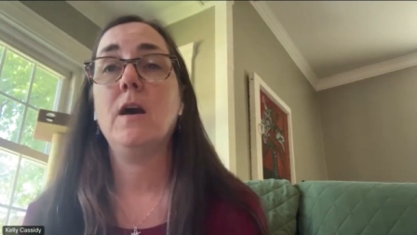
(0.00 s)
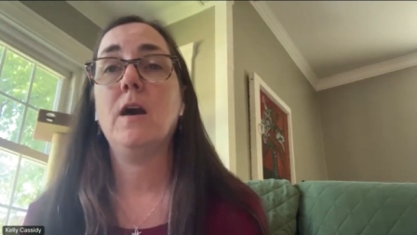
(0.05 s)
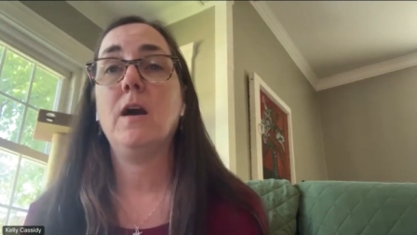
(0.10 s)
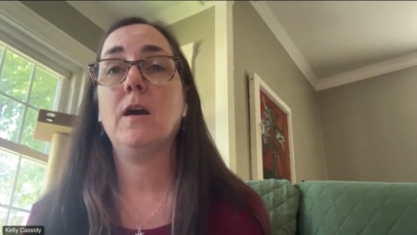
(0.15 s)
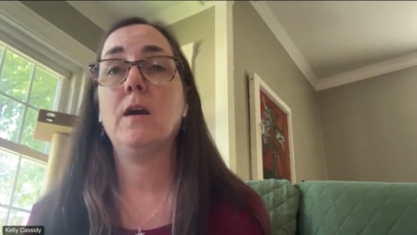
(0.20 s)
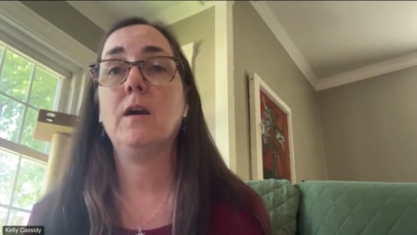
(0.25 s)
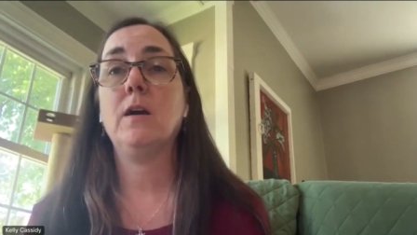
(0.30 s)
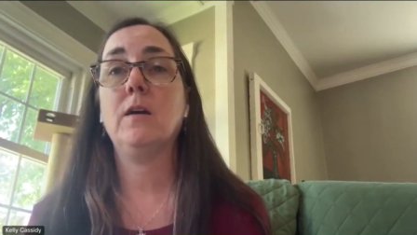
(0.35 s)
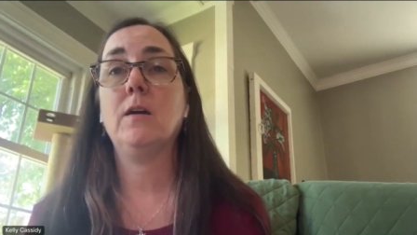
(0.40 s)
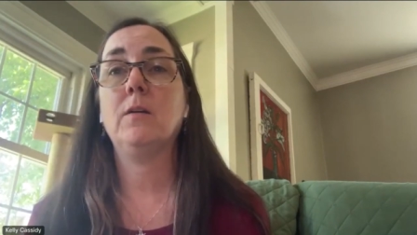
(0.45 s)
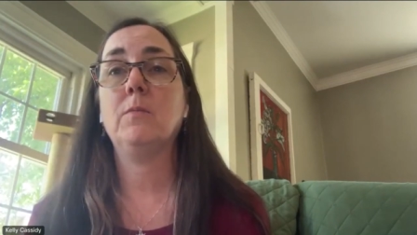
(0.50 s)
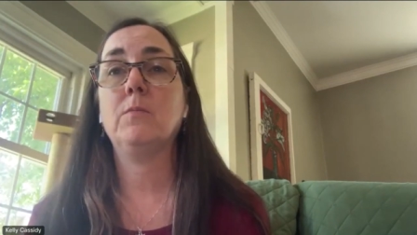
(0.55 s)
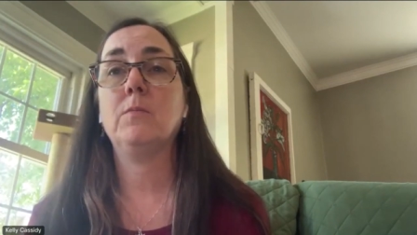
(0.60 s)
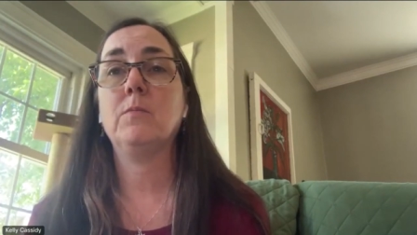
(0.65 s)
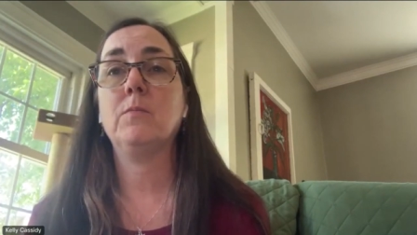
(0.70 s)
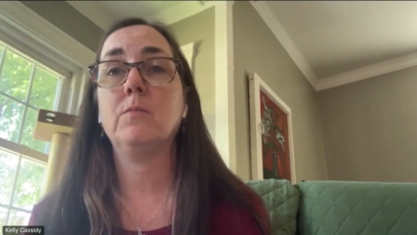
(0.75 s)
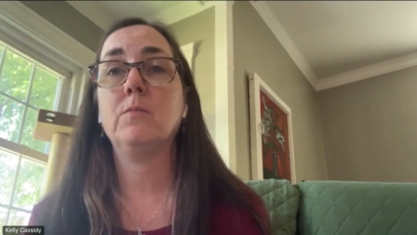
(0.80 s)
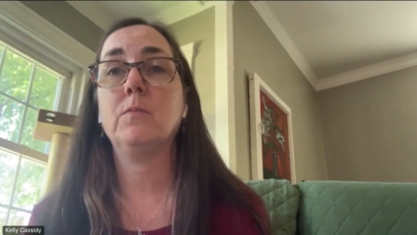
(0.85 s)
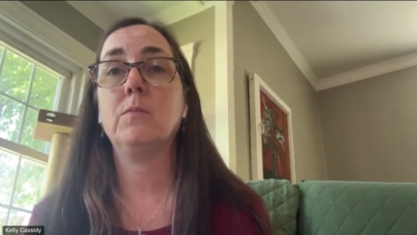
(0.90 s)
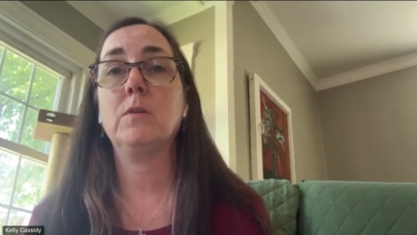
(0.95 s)

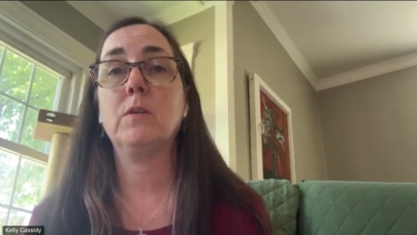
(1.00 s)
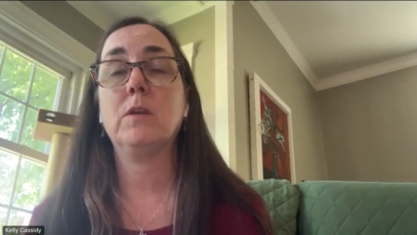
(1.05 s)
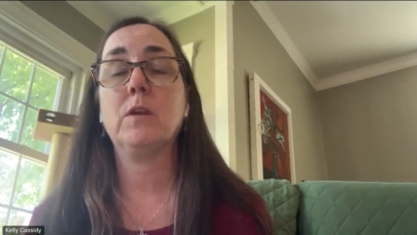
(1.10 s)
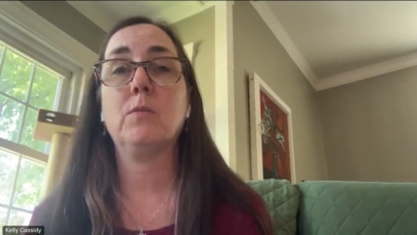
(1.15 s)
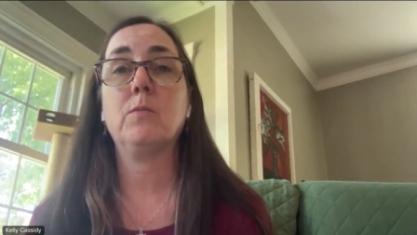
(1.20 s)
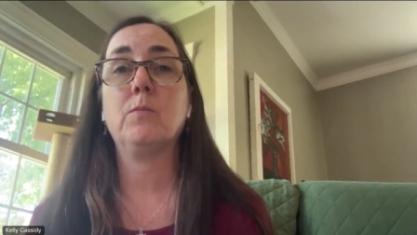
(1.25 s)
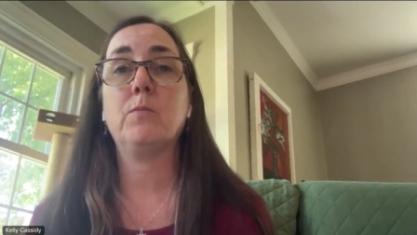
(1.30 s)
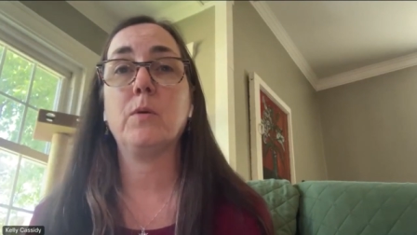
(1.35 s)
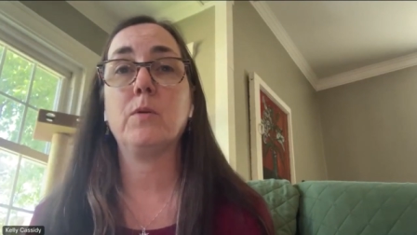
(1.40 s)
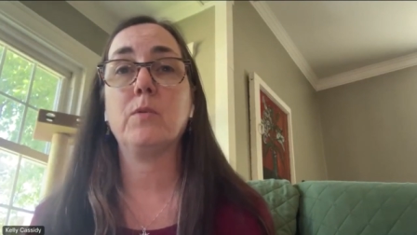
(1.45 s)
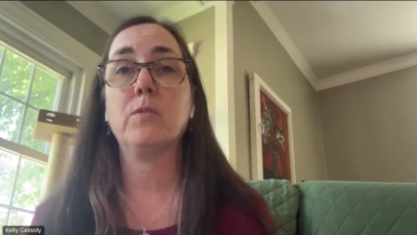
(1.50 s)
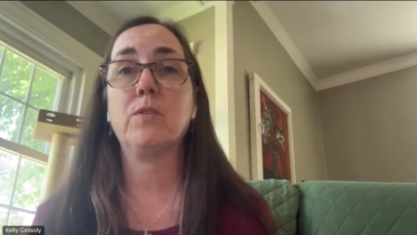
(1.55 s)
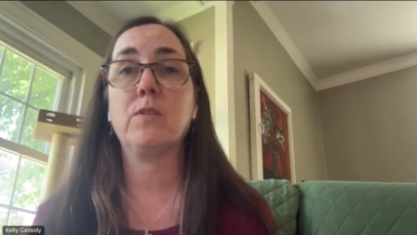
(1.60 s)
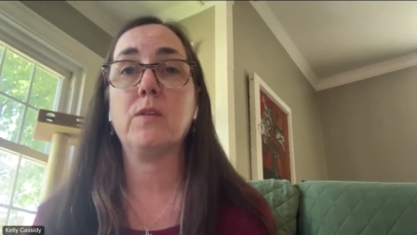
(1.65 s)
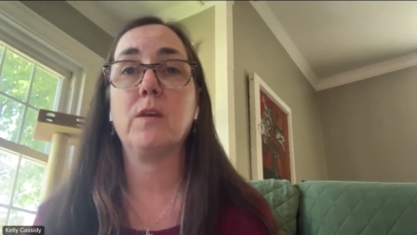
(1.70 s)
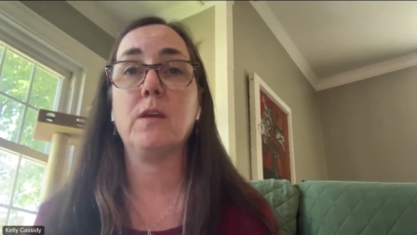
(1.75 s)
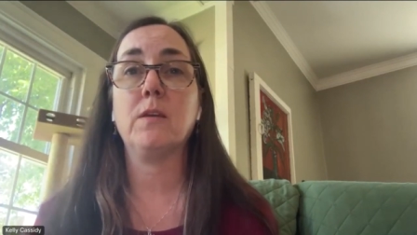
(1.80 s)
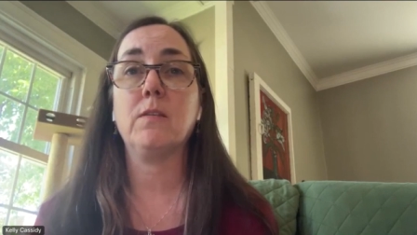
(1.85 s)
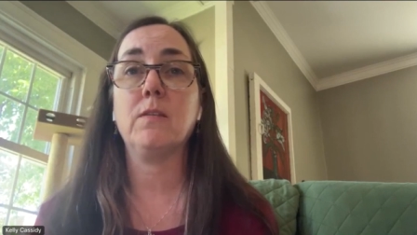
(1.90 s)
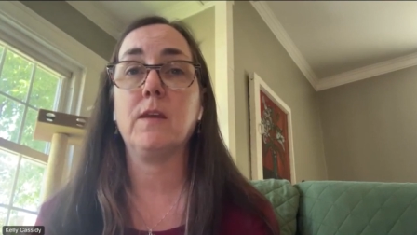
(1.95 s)
Both
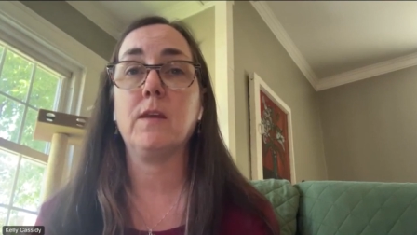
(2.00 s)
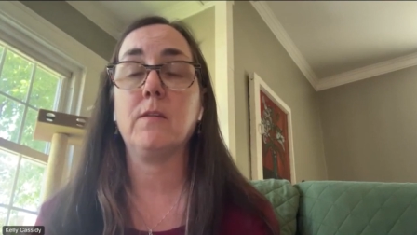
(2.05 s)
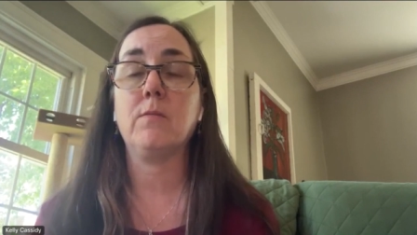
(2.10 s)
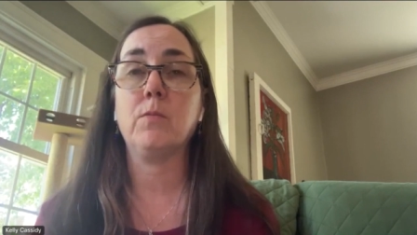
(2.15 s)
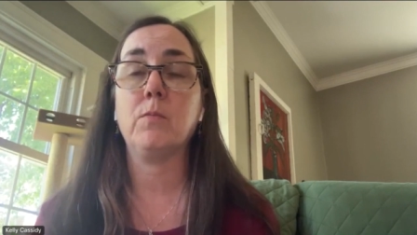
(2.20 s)
the